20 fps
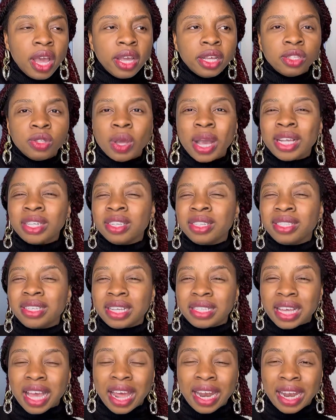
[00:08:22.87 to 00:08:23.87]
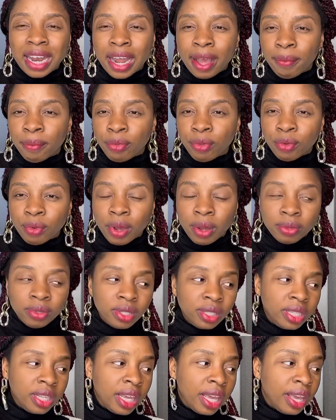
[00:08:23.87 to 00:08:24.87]
So I just set alarm throughout the
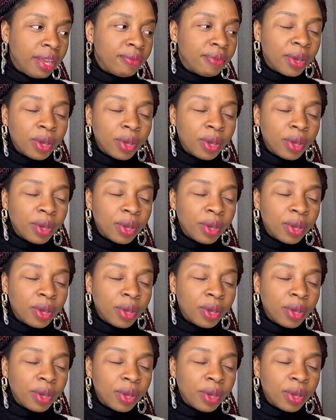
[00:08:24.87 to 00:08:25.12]
day. If